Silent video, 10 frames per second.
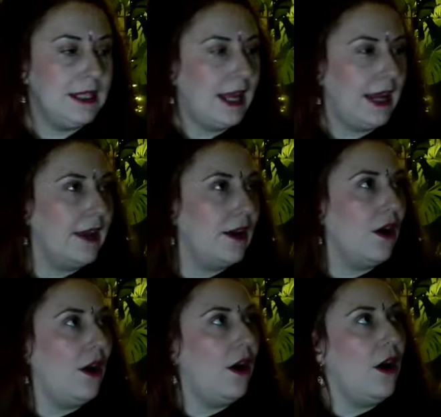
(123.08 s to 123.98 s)
to take
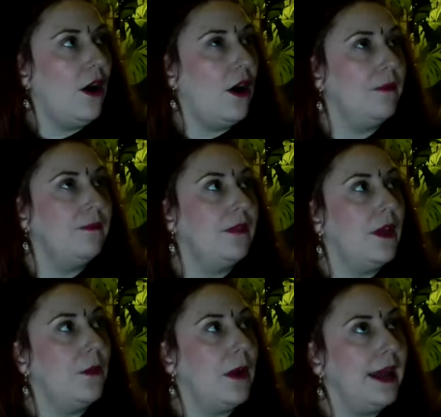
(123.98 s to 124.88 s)
our
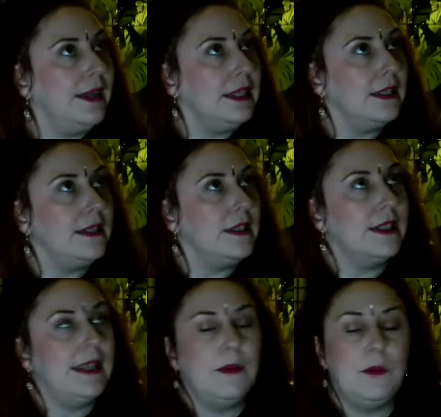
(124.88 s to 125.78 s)
awareness and
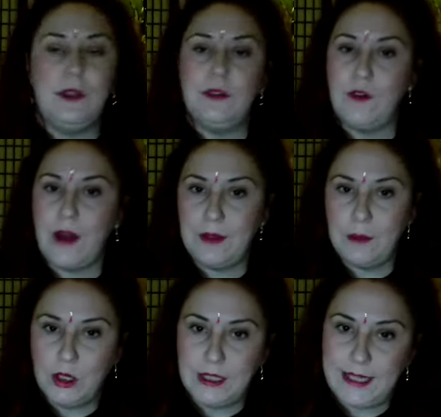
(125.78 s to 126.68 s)
just let it wander around the
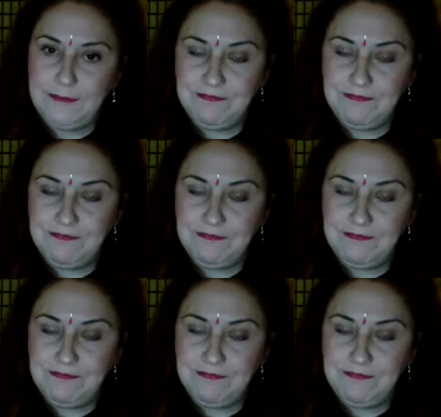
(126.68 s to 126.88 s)
body.